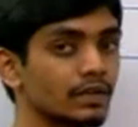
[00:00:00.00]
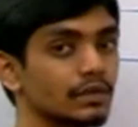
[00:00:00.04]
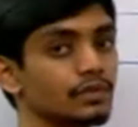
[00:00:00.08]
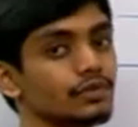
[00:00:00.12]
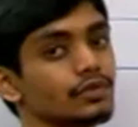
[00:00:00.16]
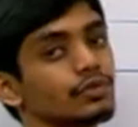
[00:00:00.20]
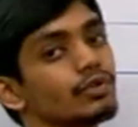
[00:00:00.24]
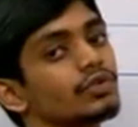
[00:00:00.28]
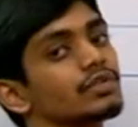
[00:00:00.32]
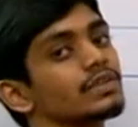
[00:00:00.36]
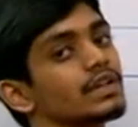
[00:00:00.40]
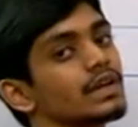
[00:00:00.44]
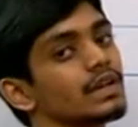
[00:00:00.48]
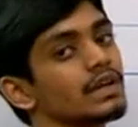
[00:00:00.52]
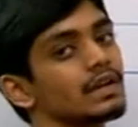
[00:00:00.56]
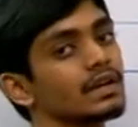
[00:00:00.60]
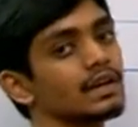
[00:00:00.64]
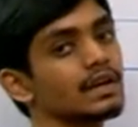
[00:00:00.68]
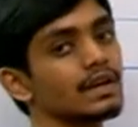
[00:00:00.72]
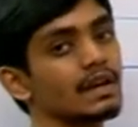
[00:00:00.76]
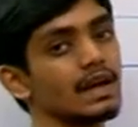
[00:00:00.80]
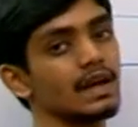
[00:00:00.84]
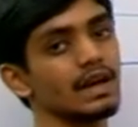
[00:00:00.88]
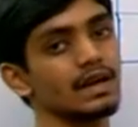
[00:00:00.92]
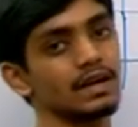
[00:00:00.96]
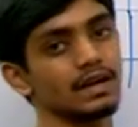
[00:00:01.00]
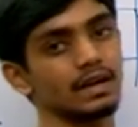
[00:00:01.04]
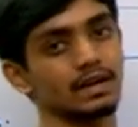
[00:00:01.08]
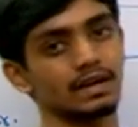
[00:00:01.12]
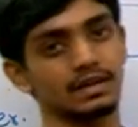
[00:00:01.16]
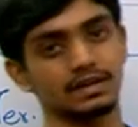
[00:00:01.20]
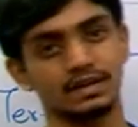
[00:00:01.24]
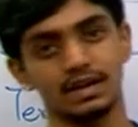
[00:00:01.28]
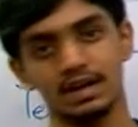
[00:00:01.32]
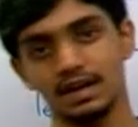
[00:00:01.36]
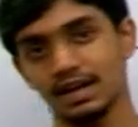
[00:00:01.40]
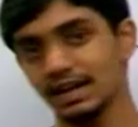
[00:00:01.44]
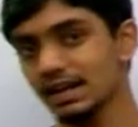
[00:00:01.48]
so then
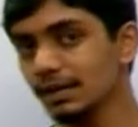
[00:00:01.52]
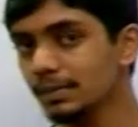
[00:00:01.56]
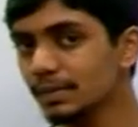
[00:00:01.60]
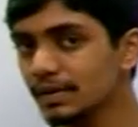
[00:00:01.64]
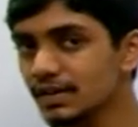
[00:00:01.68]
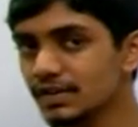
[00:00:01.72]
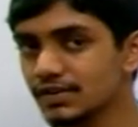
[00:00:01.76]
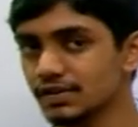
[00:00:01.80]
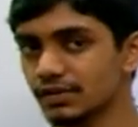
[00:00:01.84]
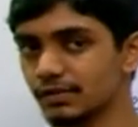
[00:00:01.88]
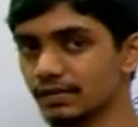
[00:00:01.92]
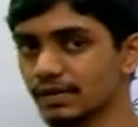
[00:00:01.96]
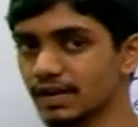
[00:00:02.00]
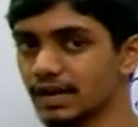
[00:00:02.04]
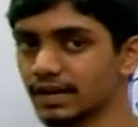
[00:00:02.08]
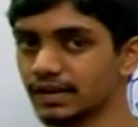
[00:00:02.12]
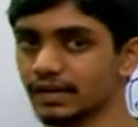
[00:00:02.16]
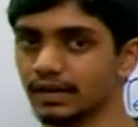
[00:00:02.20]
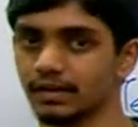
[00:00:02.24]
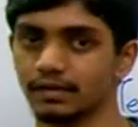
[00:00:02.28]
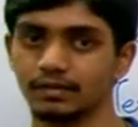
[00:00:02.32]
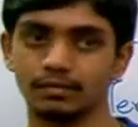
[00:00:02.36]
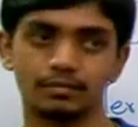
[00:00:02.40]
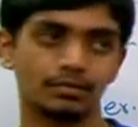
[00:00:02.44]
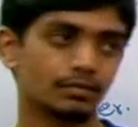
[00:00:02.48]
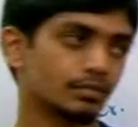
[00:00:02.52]
the elimination will occur